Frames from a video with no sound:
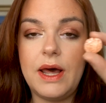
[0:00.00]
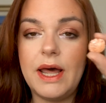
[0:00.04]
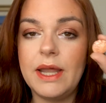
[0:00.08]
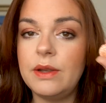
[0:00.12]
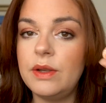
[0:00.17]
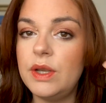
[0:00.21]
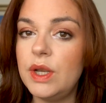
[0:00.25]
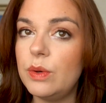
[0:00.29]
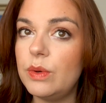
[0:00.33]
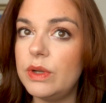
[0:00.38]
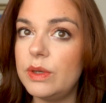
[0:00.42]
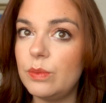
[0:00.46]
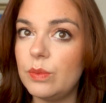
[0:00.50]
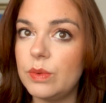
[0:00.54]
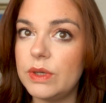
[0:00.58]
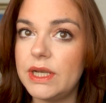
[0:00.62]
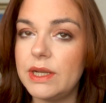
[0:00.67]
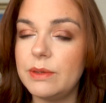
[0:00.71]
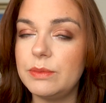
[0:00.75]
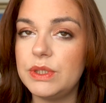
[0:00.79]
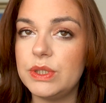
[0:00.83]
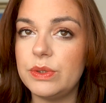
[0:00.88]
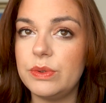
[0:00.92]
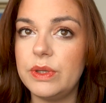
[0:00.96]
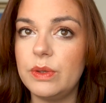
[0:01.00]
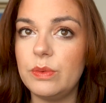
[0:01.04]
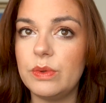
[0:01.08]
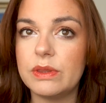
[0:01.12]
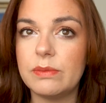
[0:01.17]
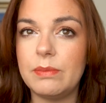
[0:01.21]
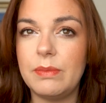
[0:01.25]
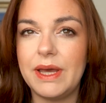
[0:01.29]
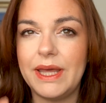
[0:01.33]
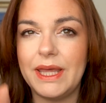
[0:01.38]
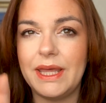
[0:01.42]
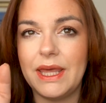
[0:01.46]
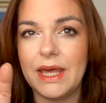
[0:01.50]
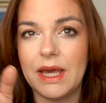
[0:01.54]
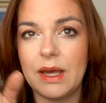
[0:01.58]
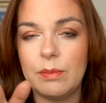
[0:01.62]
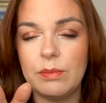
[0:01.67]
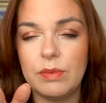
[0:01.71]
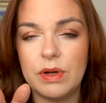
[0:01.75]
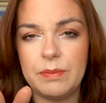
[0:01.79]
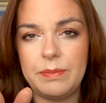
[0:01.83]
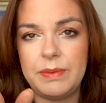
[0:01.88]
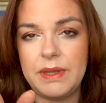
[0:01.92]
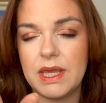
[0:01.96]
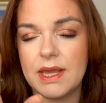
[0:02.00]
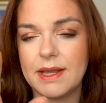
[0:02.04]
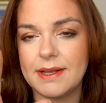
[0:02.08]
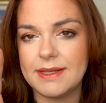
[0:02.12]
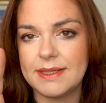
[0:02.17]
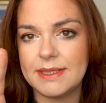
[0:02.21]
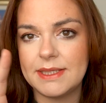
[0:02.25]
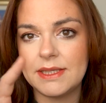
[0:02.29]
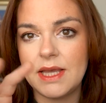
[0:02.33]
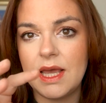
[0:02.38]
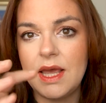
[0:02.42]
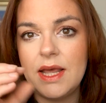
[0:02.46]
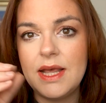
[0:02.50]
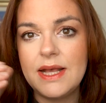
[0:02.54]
I don't know what I'm doing with my camera because